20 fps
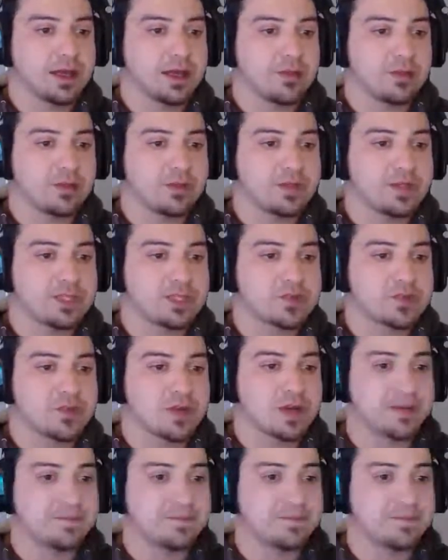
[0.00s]
With this
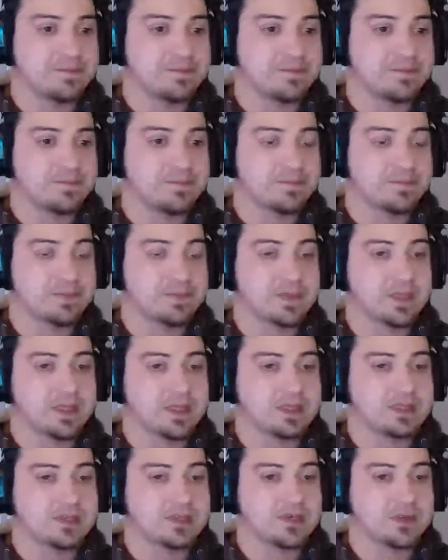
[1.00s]
one,
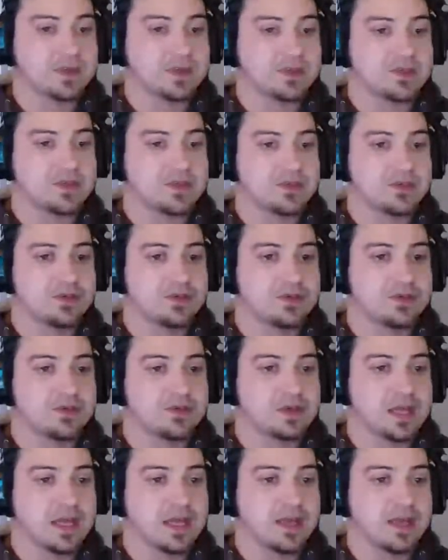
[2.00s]
it's going to
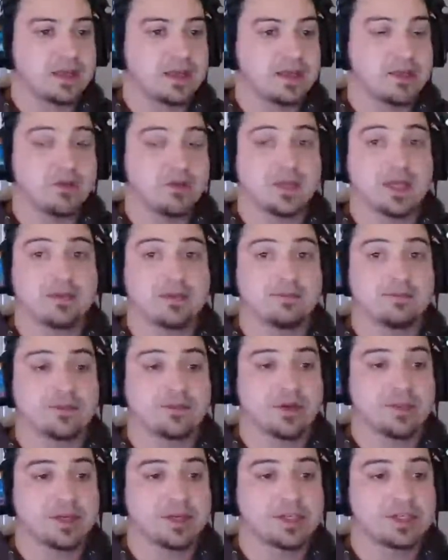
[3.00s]
kill me,
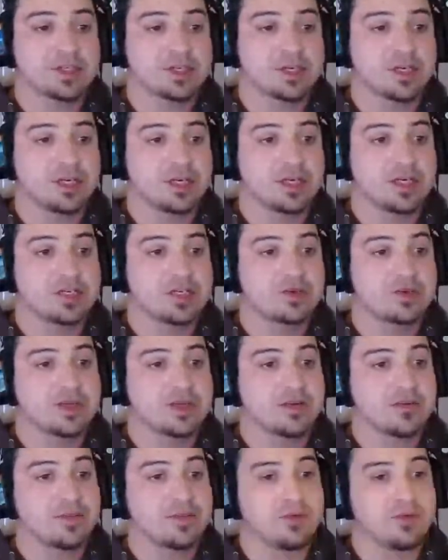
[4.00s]
pretty much. So we're going
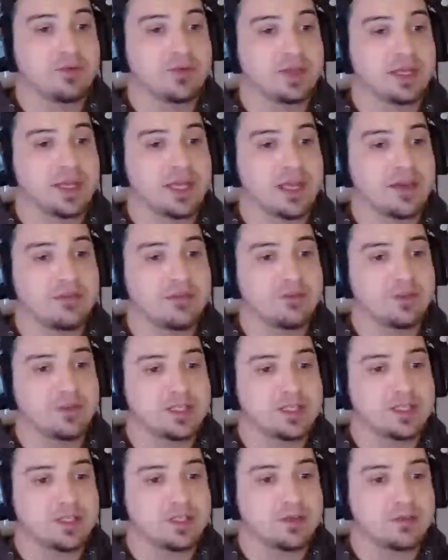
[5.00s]
to have to be really careful with
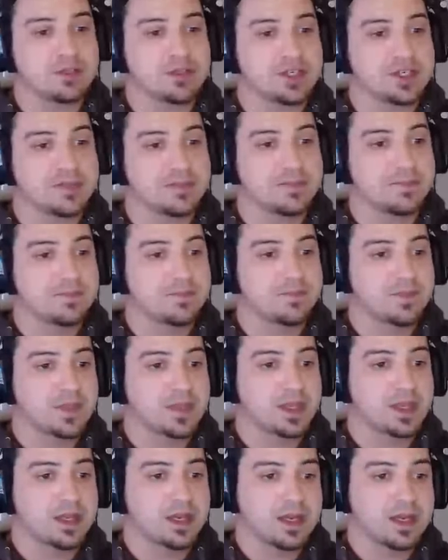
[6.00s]
little ship,
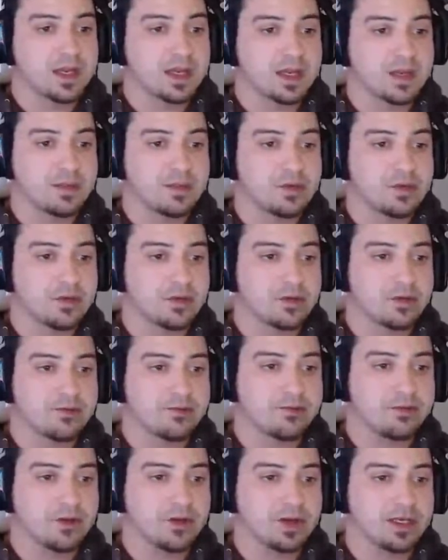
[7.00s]
not
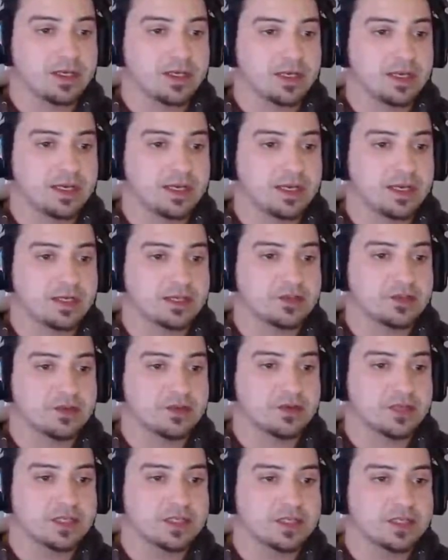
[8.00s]
fly into any
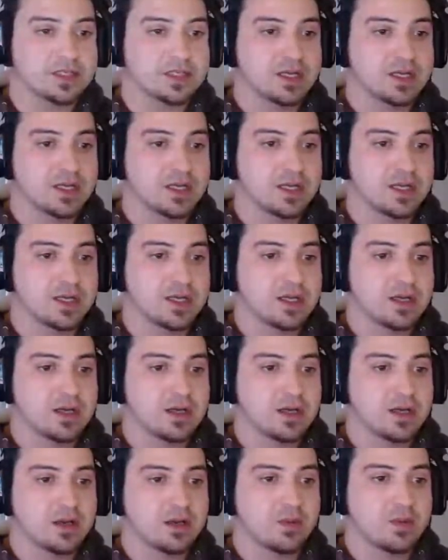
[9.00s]
asteroids.
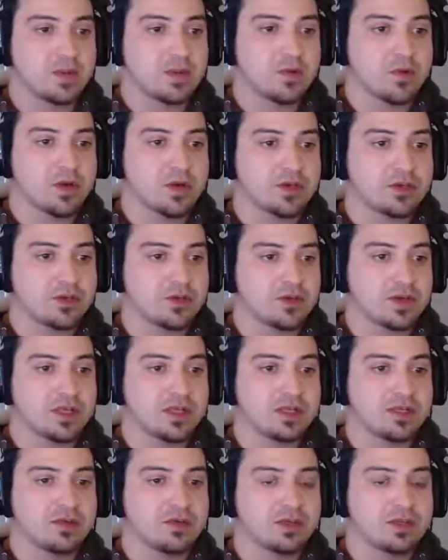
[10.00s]
And we might do a
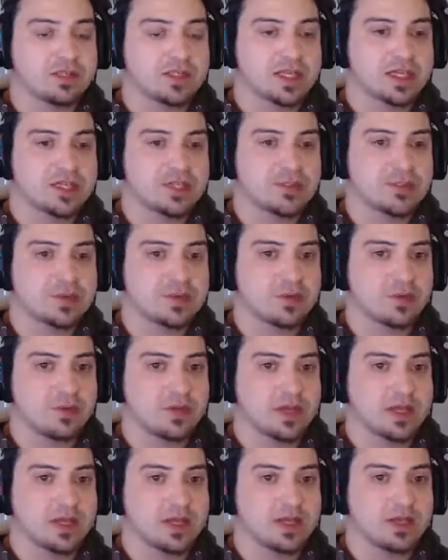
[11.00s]
little attachment
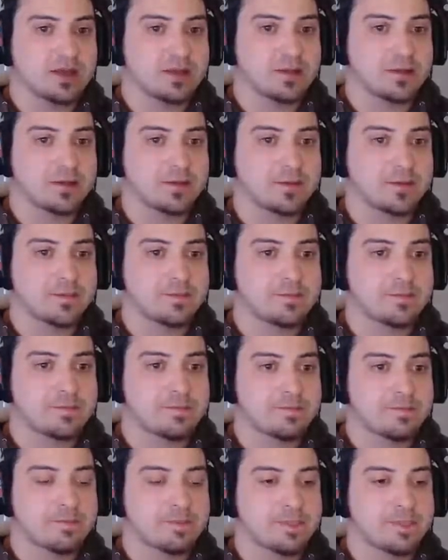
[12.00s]
where
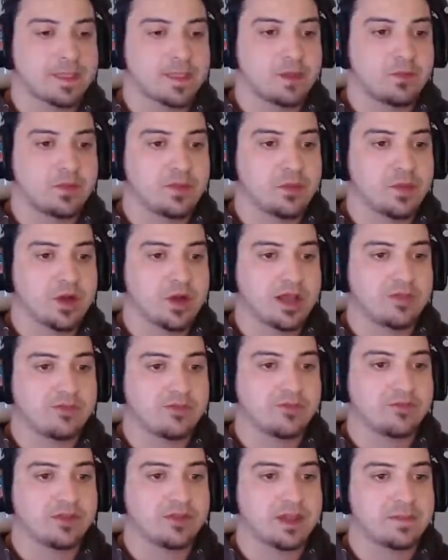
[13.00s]
we might have
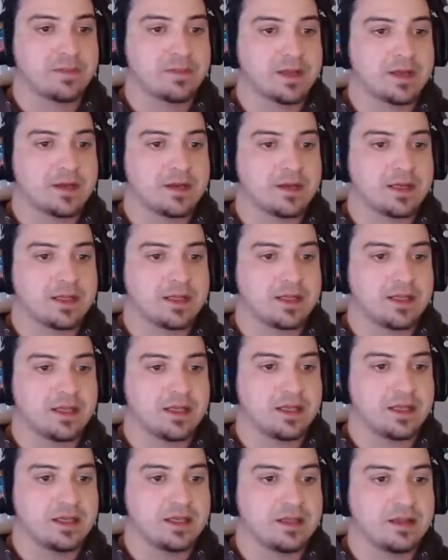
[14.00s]
a flat bit near
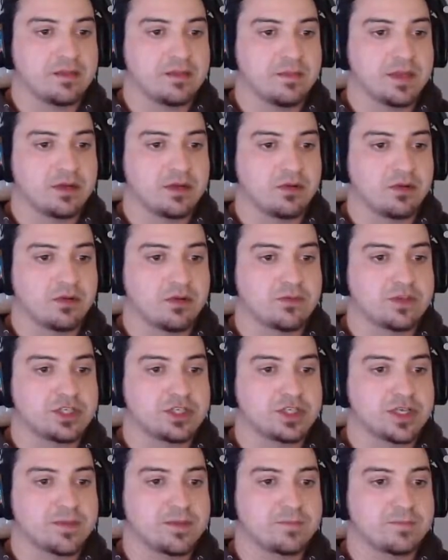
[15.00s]
the middle of the
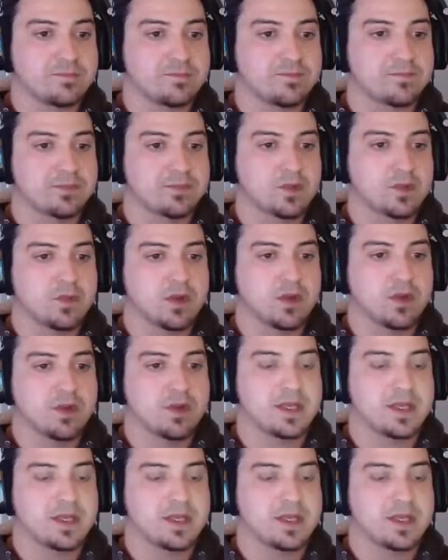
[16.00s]
ship where we